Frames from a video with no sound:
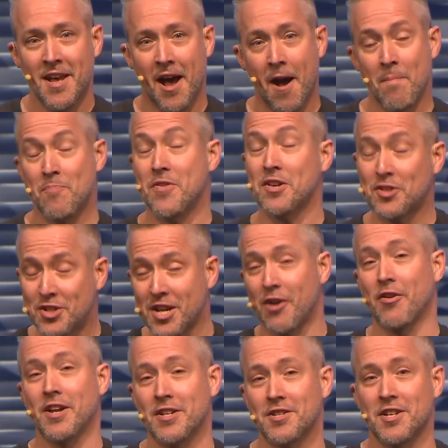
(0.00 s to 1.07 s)
Um, this
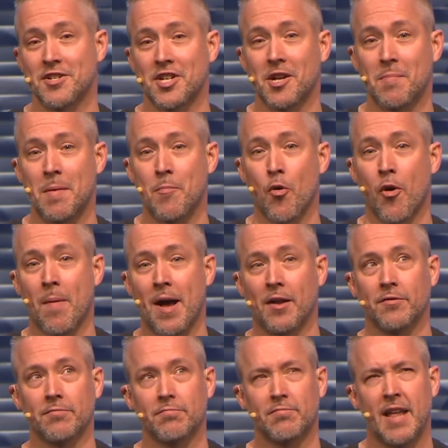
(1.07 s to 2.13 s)
series is going to be more
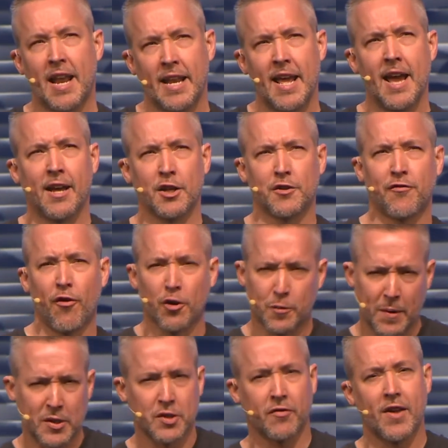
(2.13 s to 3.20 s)
about Danny Akin's
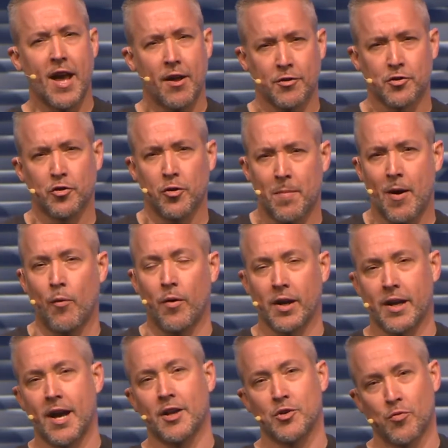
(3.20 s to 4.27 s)
first piece of counsel about
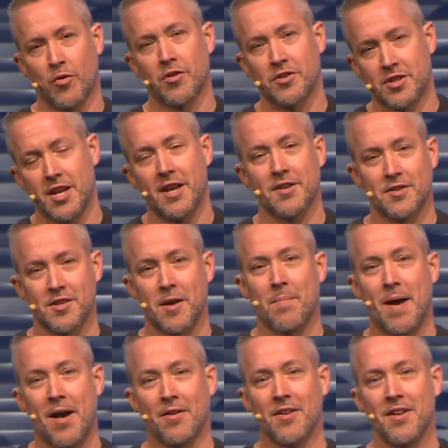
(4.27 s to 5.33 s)
what God's word says
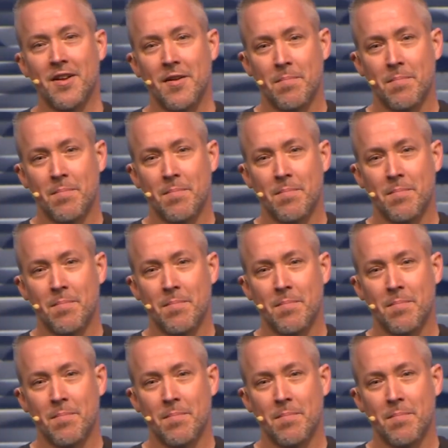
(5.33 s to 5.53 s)
about